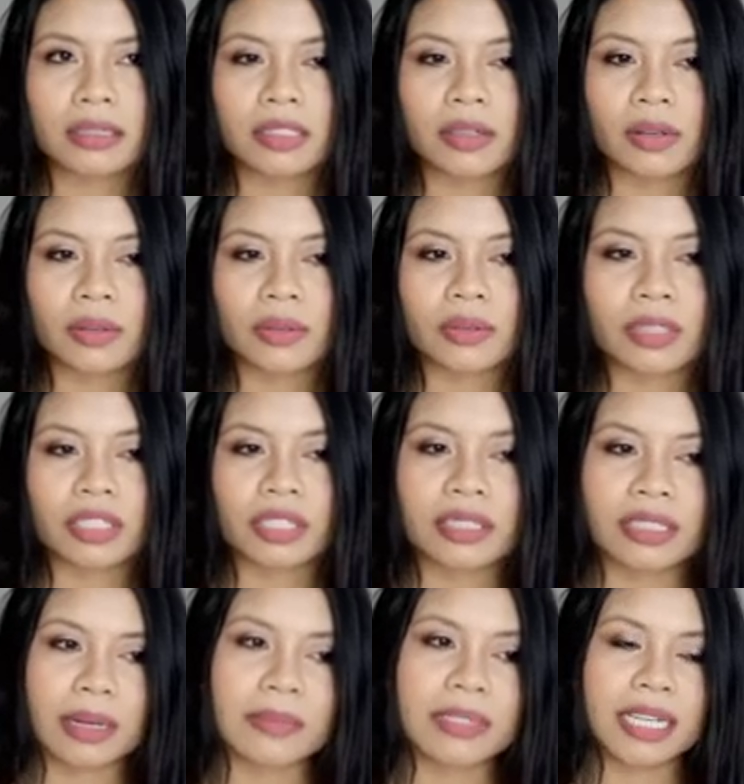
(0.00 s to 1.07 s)
So
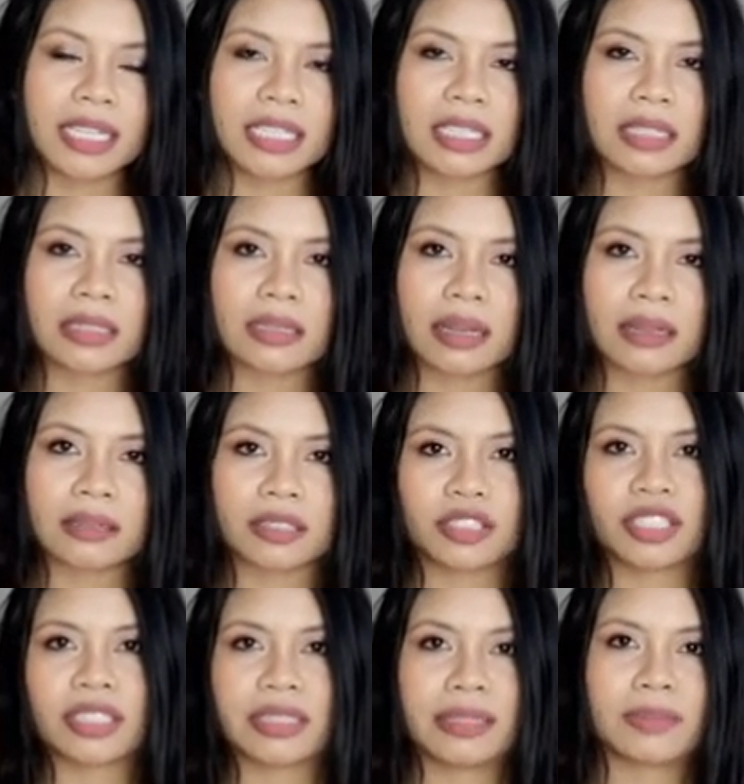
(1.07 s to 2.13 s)
some days
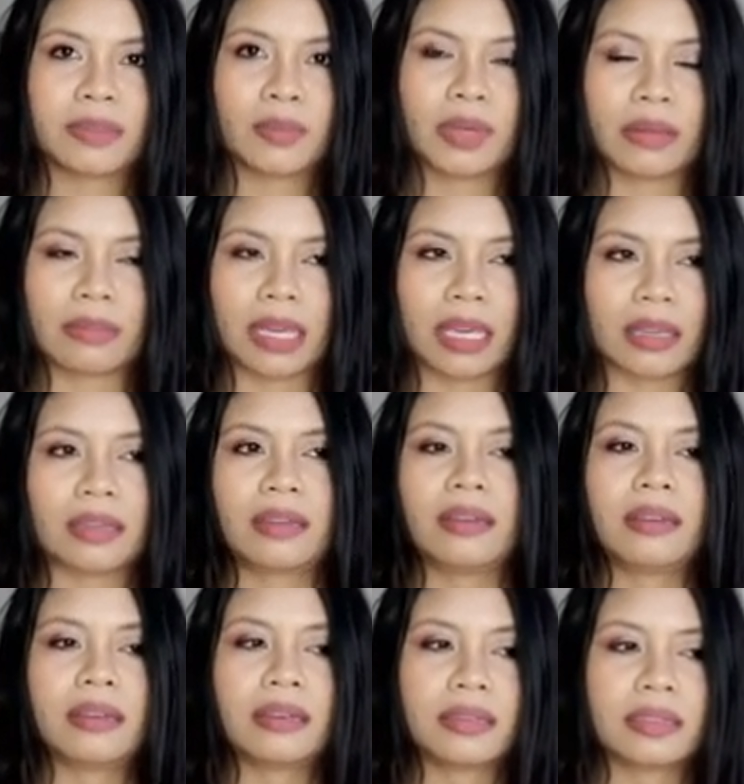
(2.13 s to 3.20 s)
she sleeps with me,
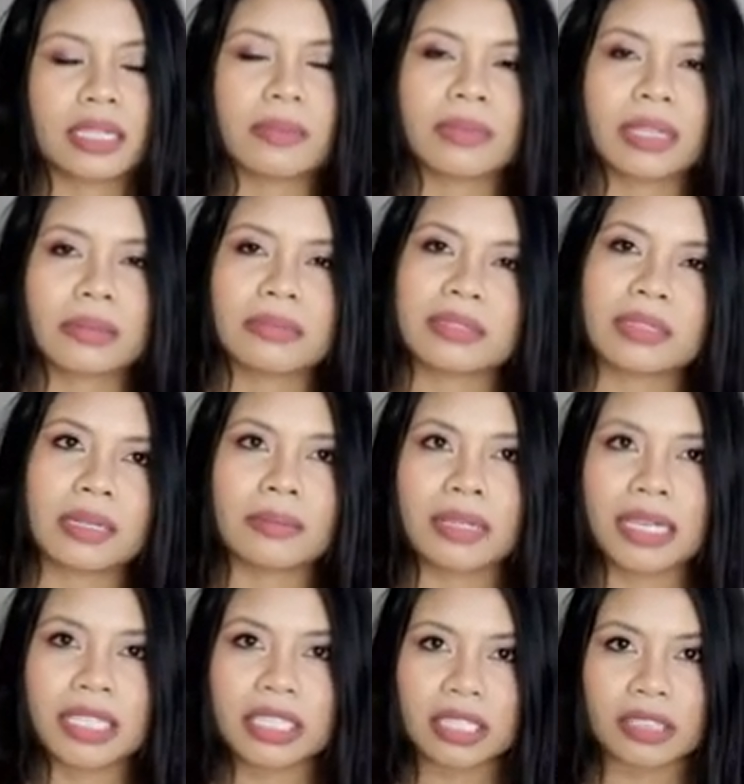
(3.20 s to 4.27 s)
some
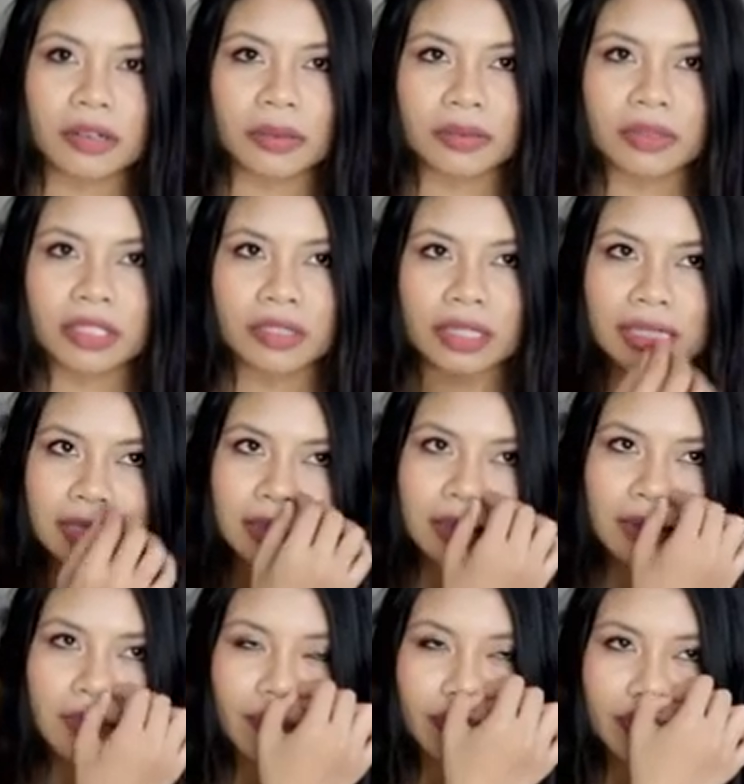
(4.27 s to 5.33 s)
days she don't. So
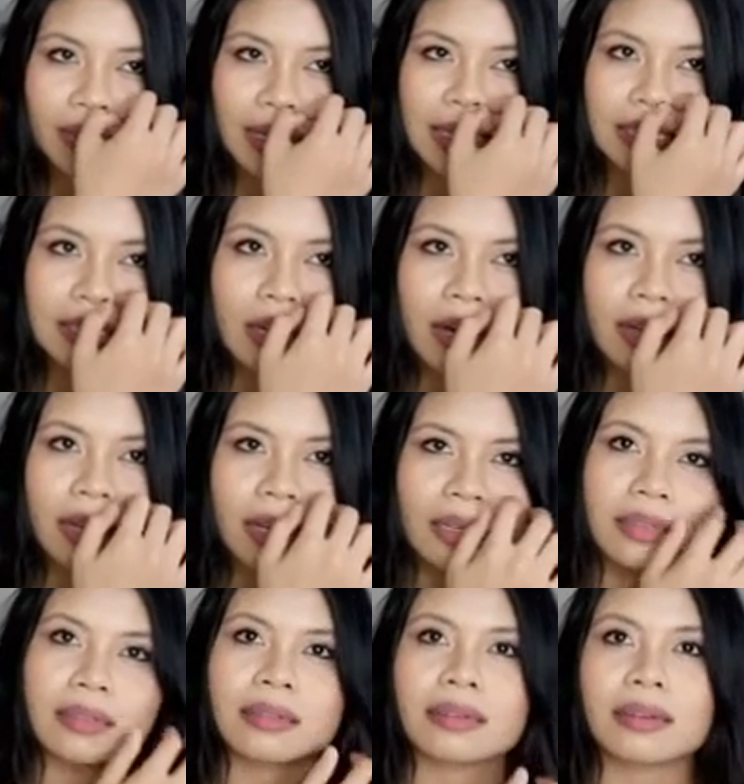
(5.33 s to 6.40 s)
it's not
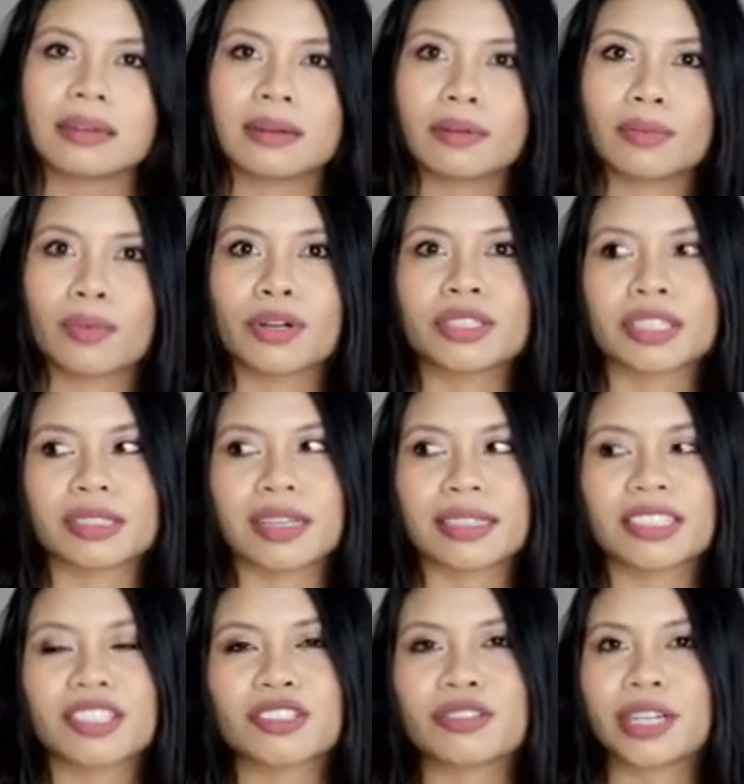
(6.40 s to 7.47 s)
like we're just
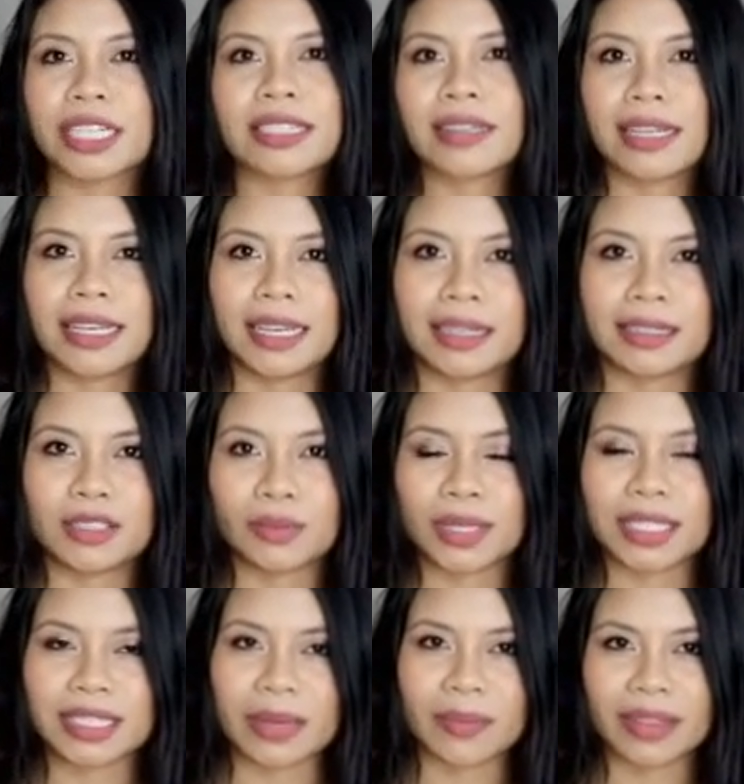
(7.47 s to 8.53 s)
like strictly
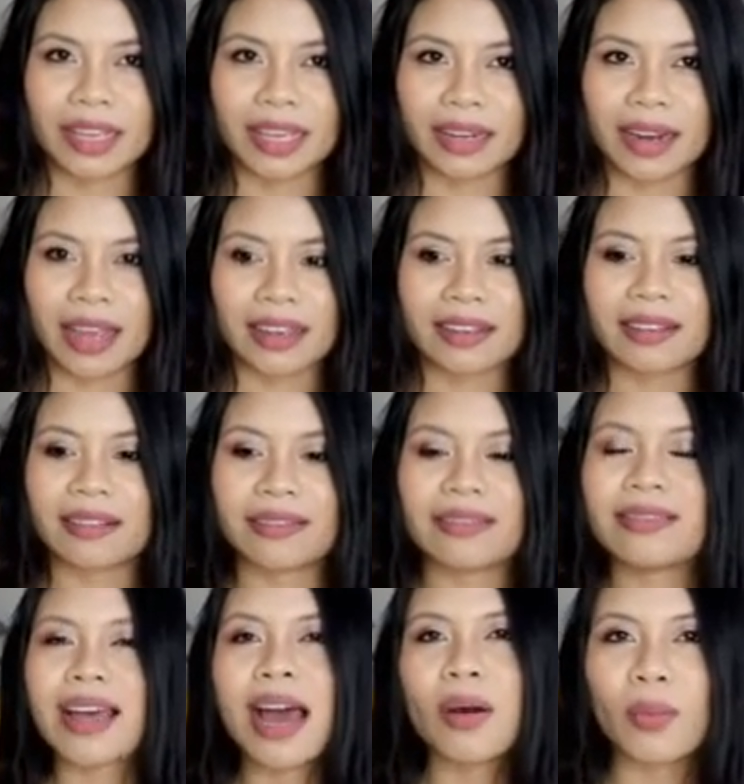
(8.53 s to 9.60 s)
doing something like
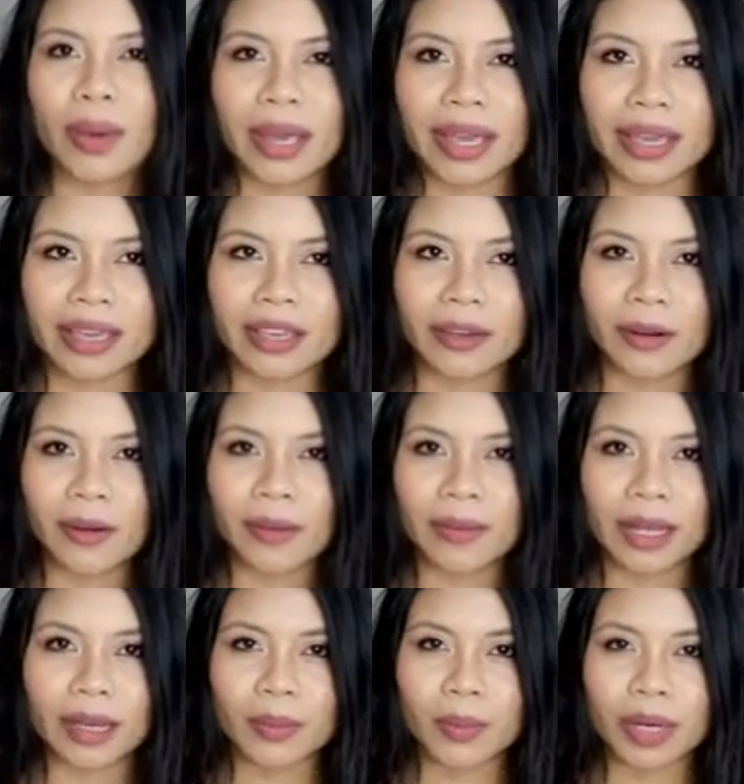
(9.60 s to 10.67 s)
that way, you know,
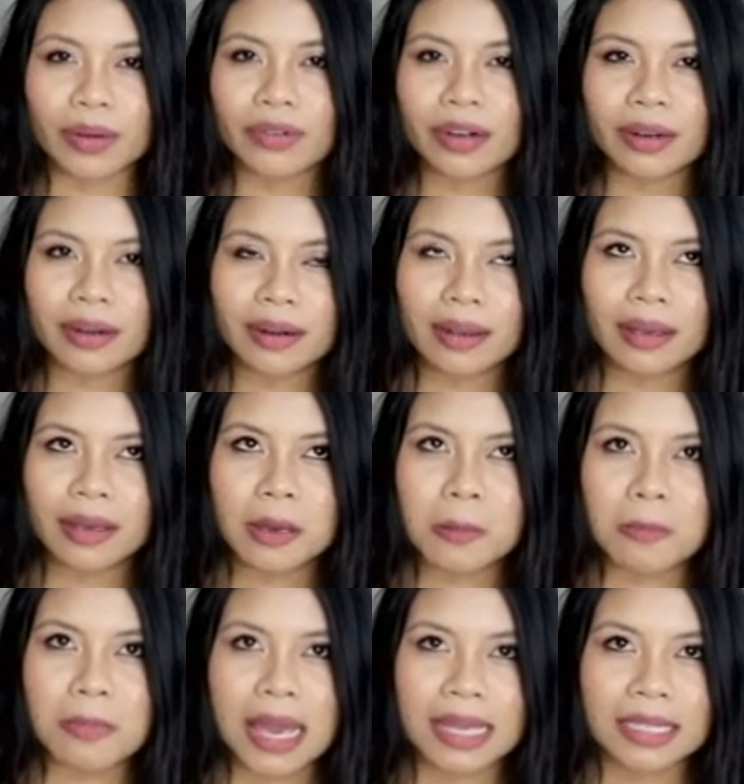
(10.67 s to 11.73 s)
like whatever
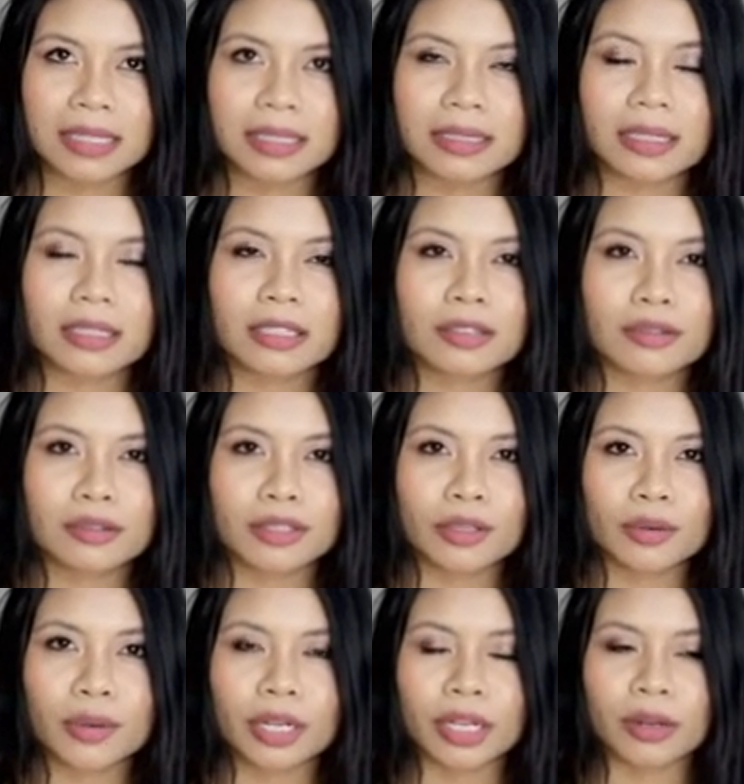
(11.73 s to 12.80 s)
makes
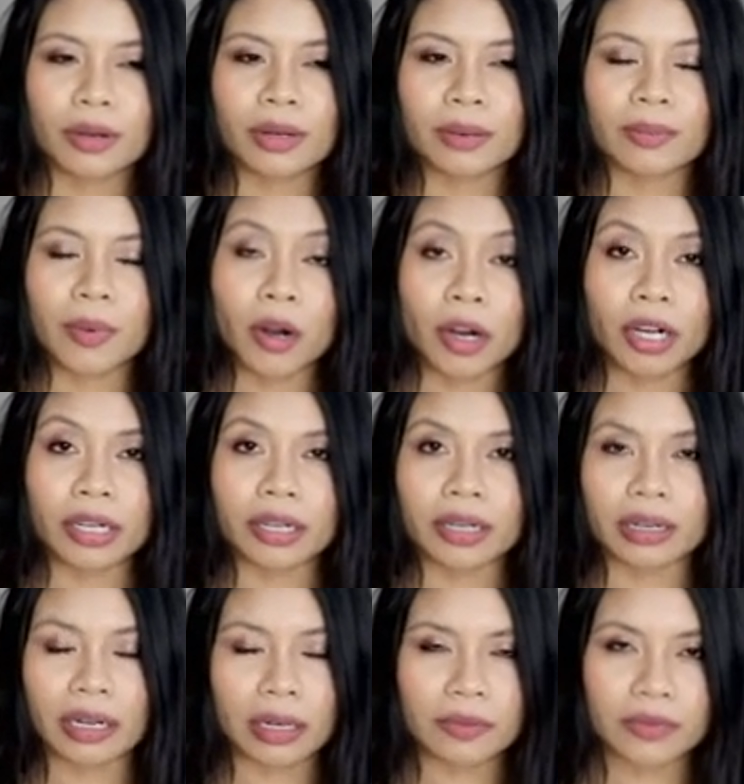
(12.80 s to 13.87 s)
you and your
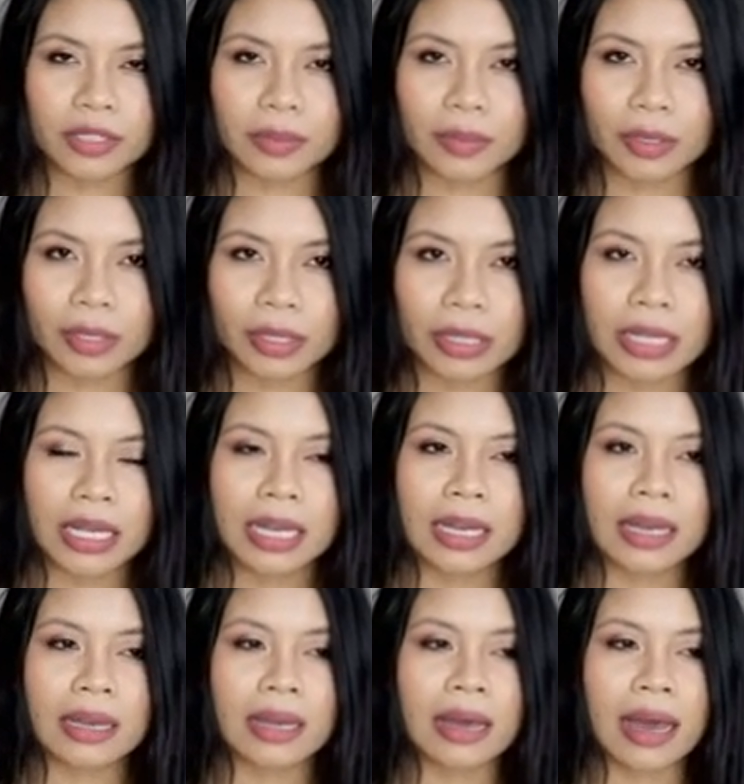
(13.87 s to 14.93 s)
partner comfortable
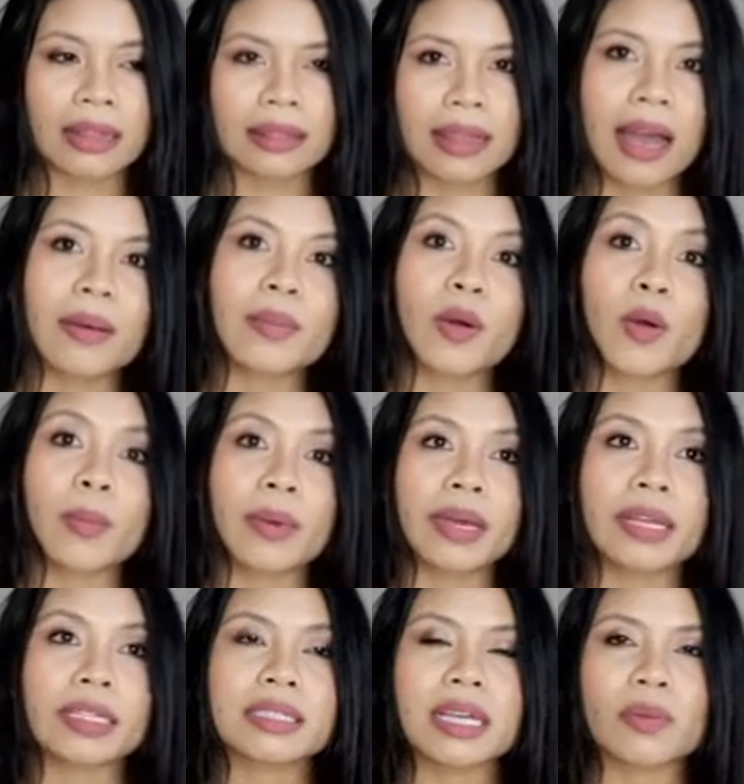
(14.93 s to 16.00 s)
at that
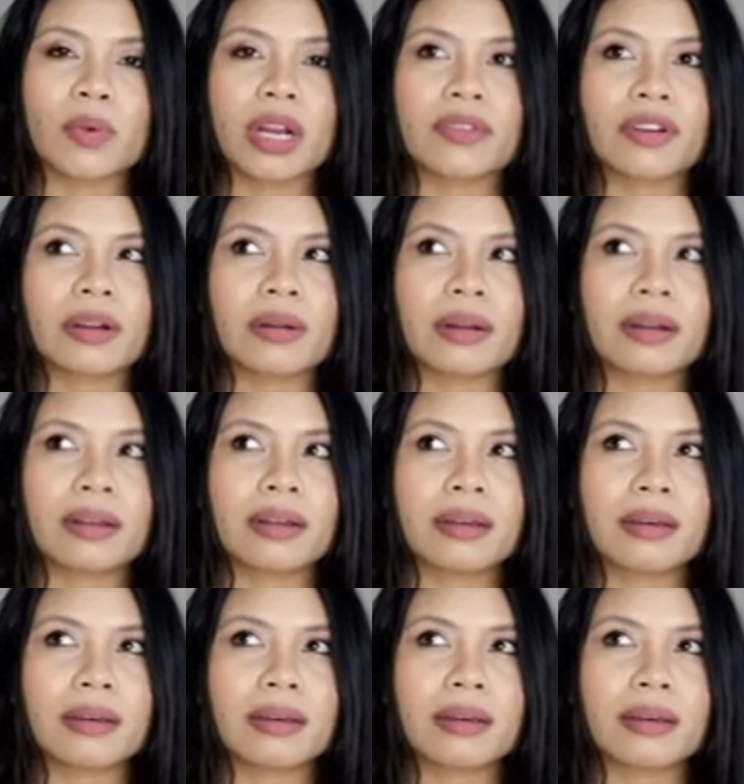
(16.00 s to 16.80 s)
moment, and whatever